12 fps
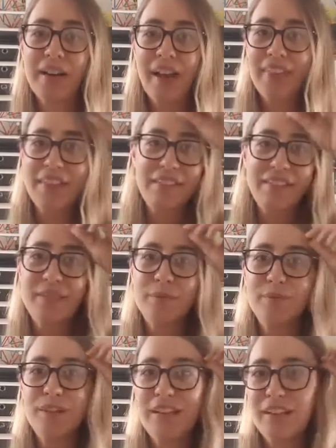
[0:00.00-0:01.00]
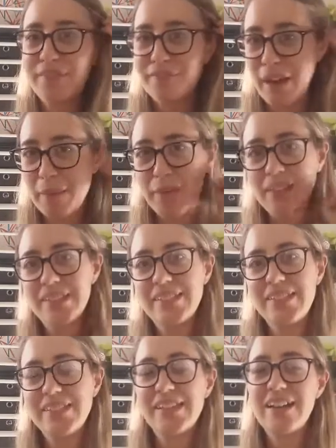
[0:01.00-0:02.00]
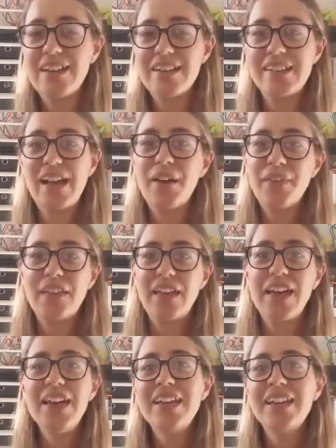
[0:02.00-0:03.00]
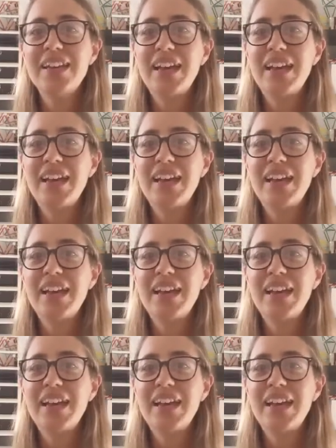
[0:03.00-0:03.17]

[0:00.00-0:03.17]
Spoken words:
and there are some really fabulous designers out there.